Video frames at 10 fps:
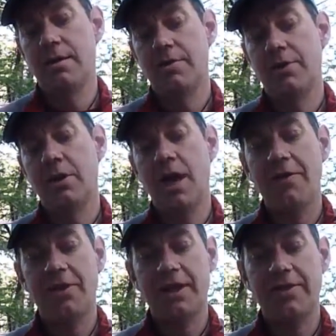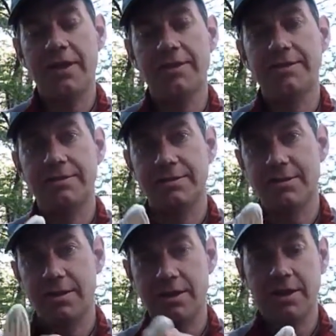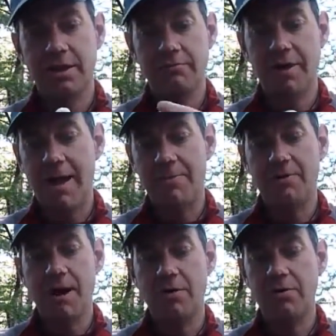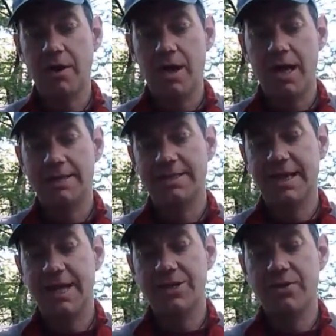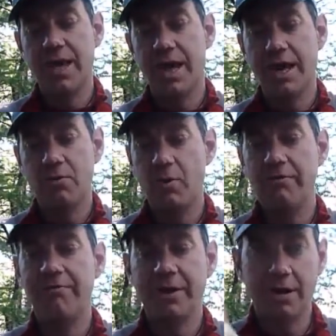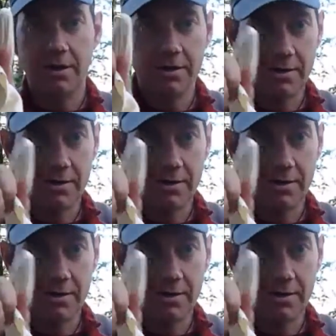the cloth like this, you're going to wrap it around as tight as you can on one finger